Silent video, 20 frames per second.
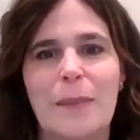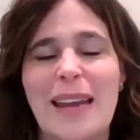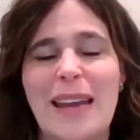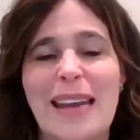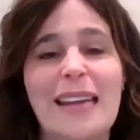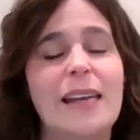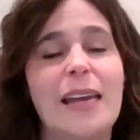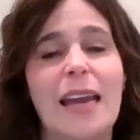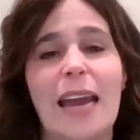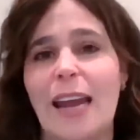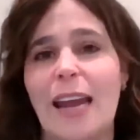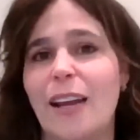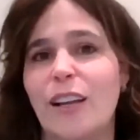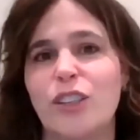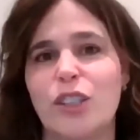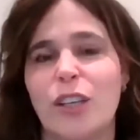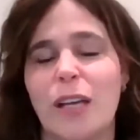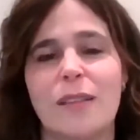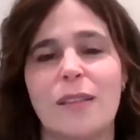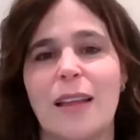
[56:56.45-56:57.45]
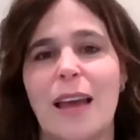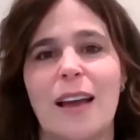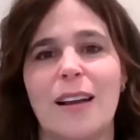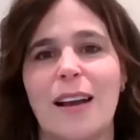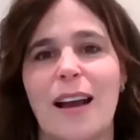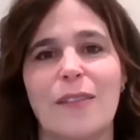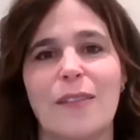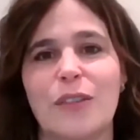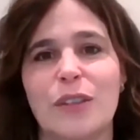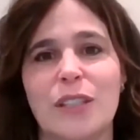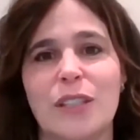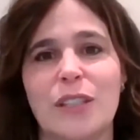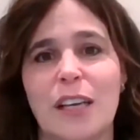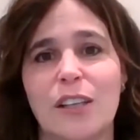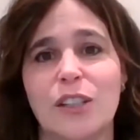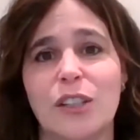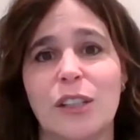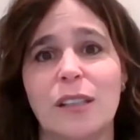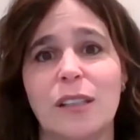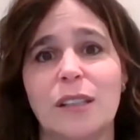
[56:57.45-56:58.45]
engage in that
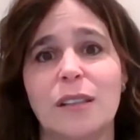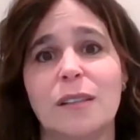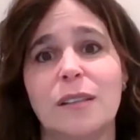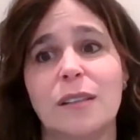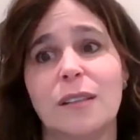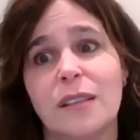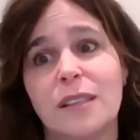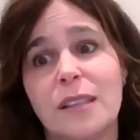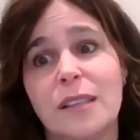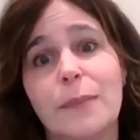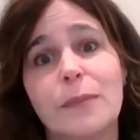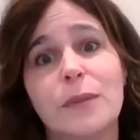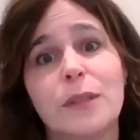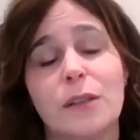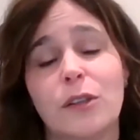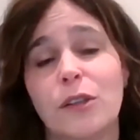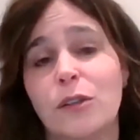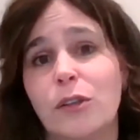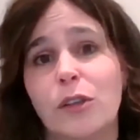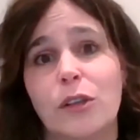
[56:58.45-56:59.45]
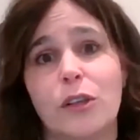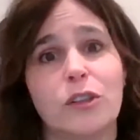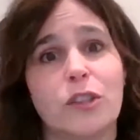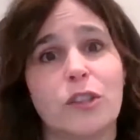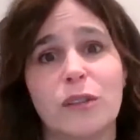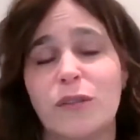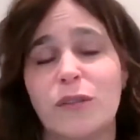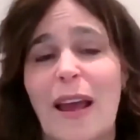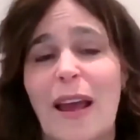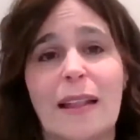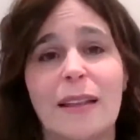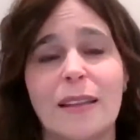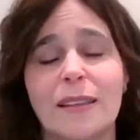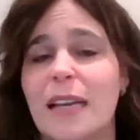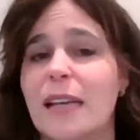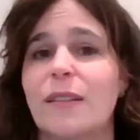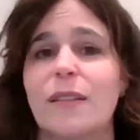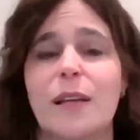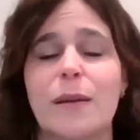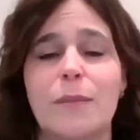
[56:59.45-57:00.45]
conversation. You just
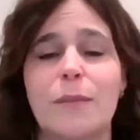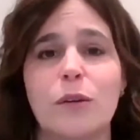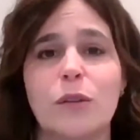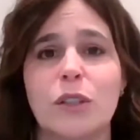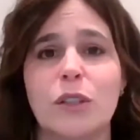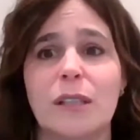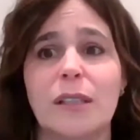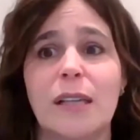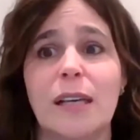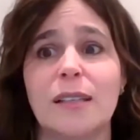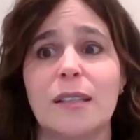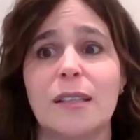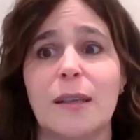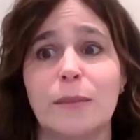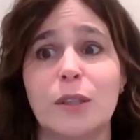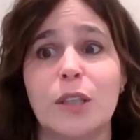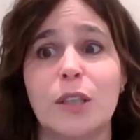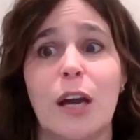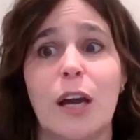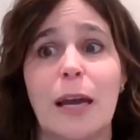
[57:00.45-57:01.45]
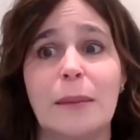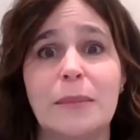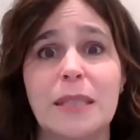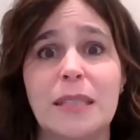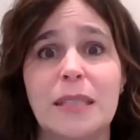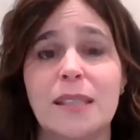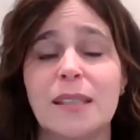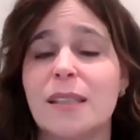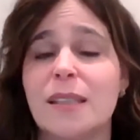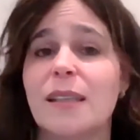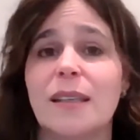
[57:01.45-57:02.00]
validate the emotion. Yeah, sometimes